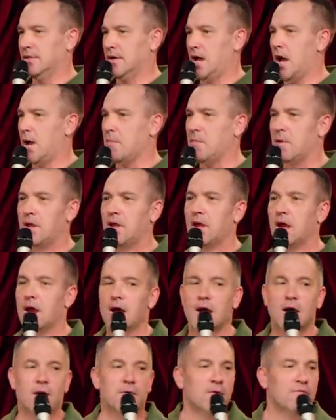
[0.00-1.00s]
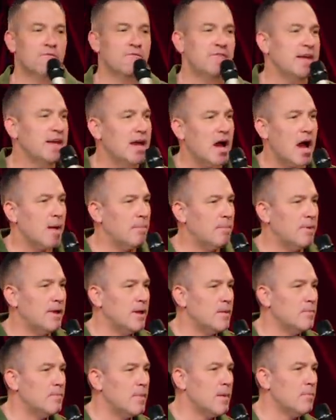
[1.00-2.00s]
I'm a
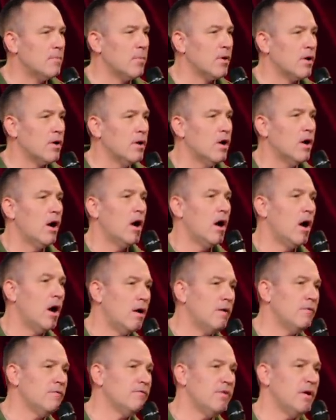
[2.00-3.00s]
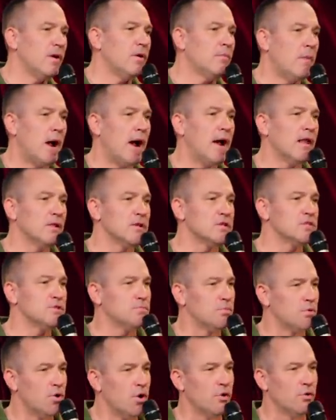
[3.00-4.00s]
VIP member of their
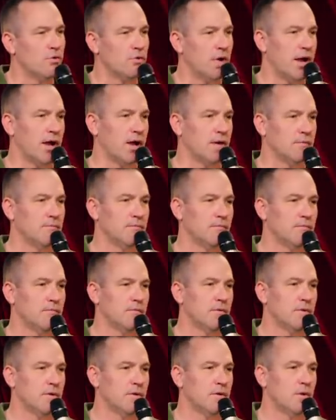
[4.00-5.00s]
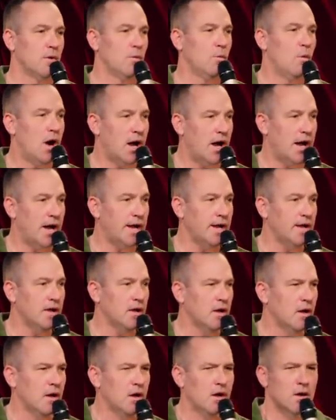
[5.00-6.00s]
mileage program. Why?